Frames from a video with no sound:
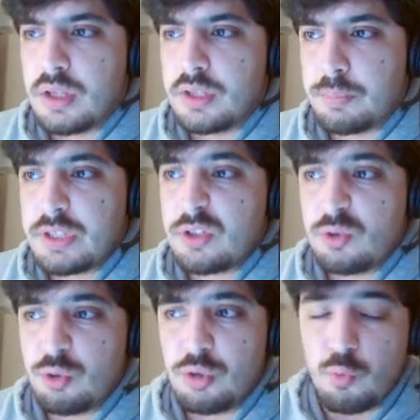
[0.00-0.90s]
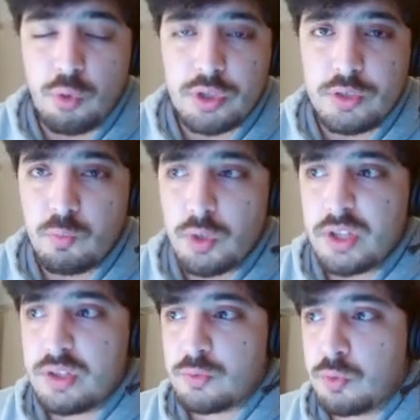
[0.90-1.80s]
Depending on who you're working
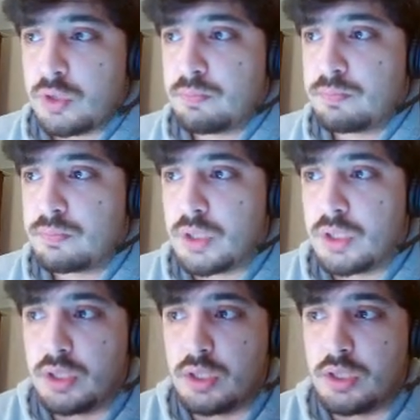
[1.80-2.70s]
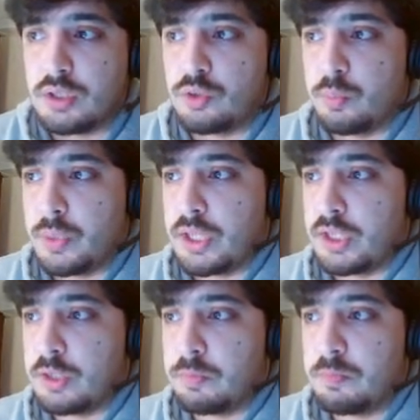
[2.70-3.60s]
with as well, you may